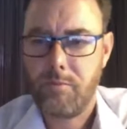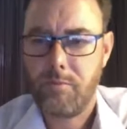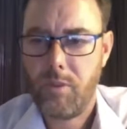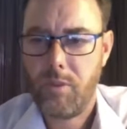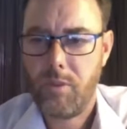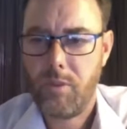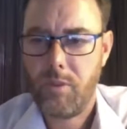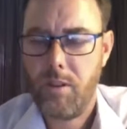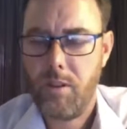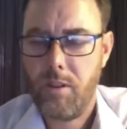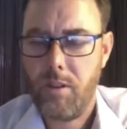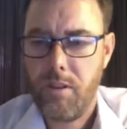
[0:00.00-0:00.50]

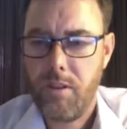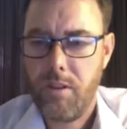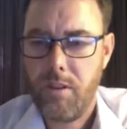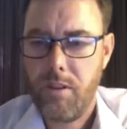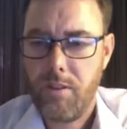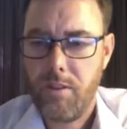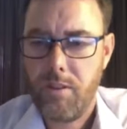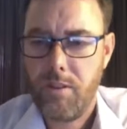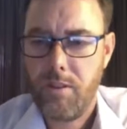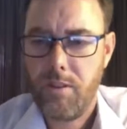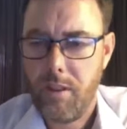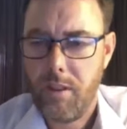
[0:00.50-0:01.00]
Yeah, that's
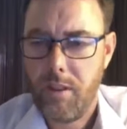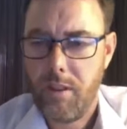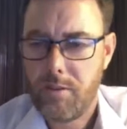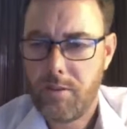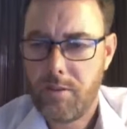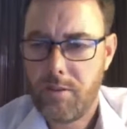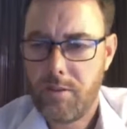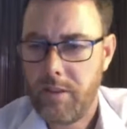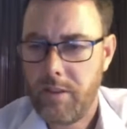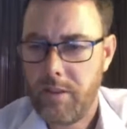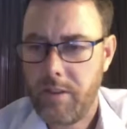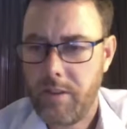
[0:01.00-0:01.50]
right.
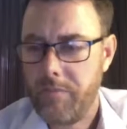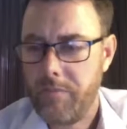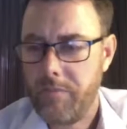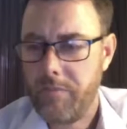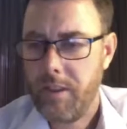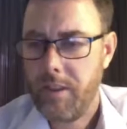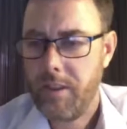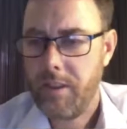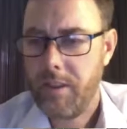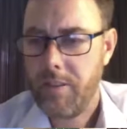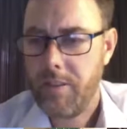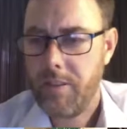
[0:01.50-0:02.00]

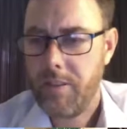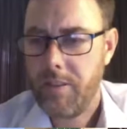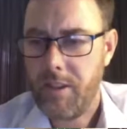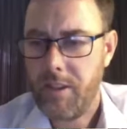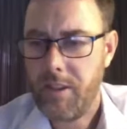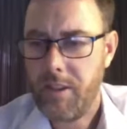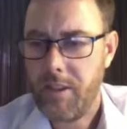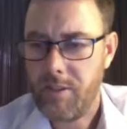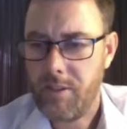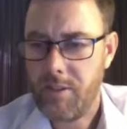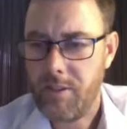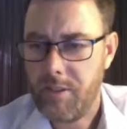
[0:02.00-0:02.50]
There's an
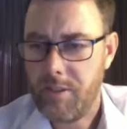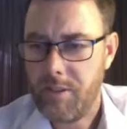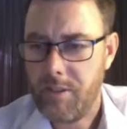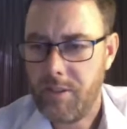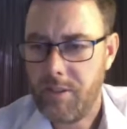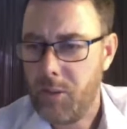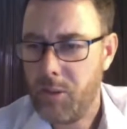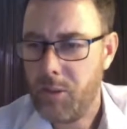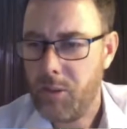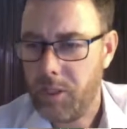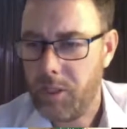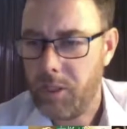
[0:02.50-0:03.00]
equally
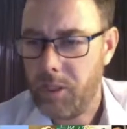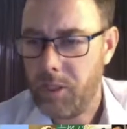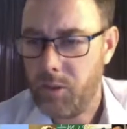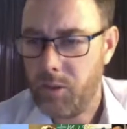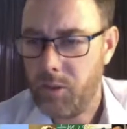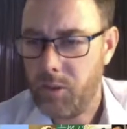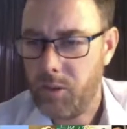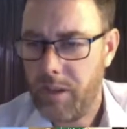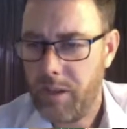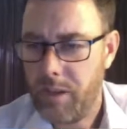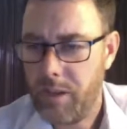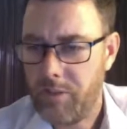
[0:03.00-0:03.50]
good effort
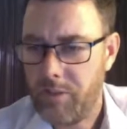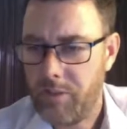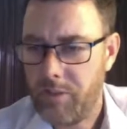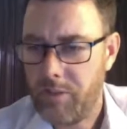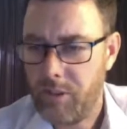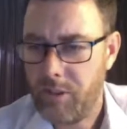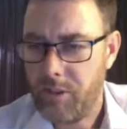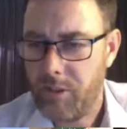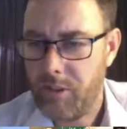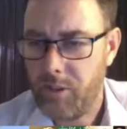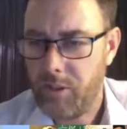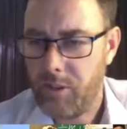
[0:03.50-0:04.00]
going
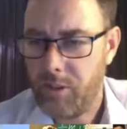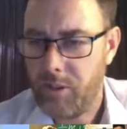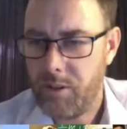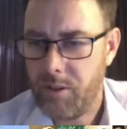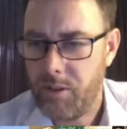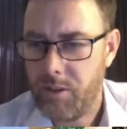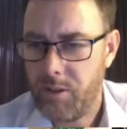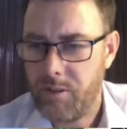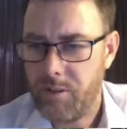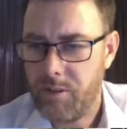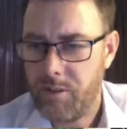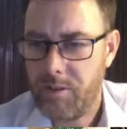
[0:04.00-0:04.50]
on
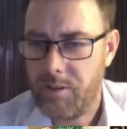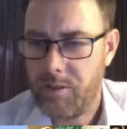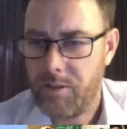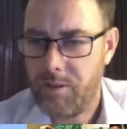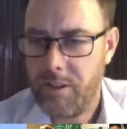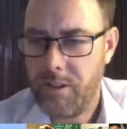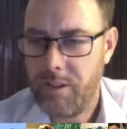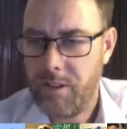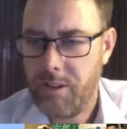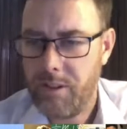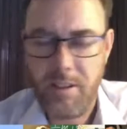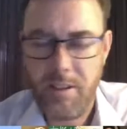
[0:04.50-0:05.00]

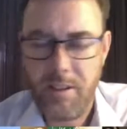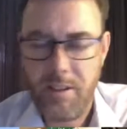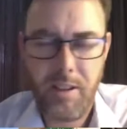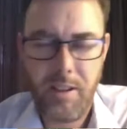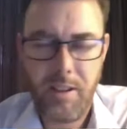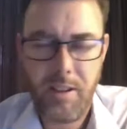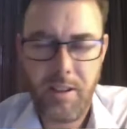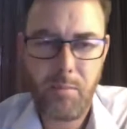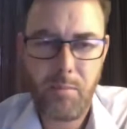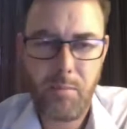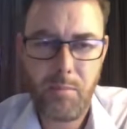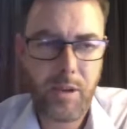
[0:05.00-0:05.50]
at
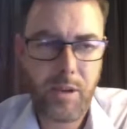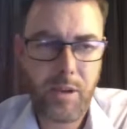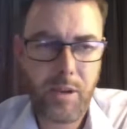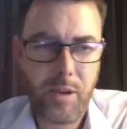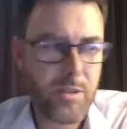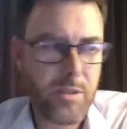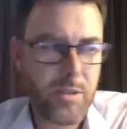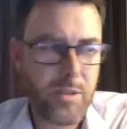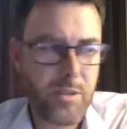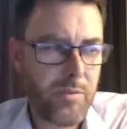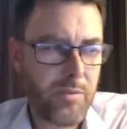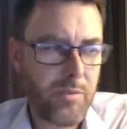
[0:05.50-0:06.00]
Microsoft with
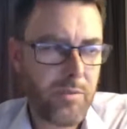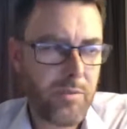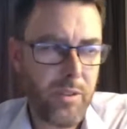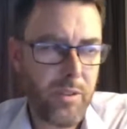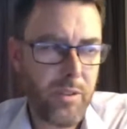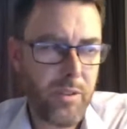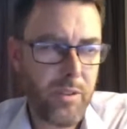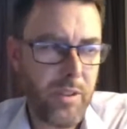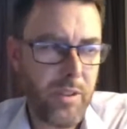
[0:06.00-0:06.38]
their